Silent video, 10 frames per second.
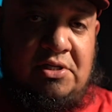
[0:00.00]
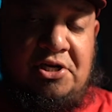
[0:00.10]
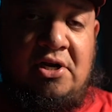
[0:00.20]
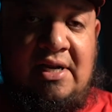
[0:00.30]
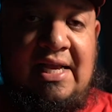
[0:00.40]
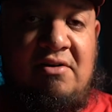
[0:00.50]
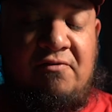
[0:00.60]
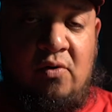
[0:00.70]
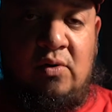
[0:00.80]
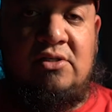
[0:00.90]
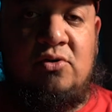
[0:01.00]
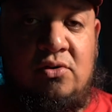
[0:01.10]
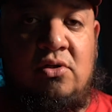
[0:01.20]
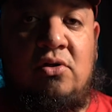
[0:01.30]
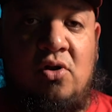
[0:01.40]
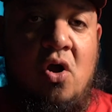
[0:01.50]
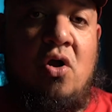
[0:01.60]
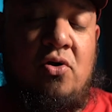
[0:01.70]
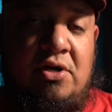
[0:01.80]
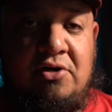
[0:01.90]
you're going to get in focus, or the
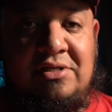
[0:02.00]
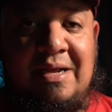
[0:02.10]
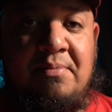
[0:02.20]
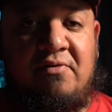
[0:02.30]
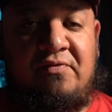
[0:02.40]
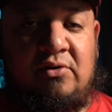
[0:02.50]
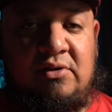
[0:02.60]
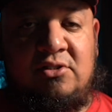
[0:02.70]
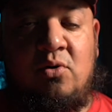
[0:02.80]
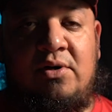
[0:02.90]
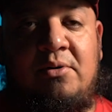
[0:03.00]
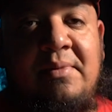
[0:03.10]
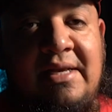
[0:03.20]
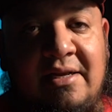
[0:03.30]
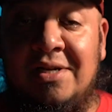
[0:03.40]
longer your depth of field is going to be.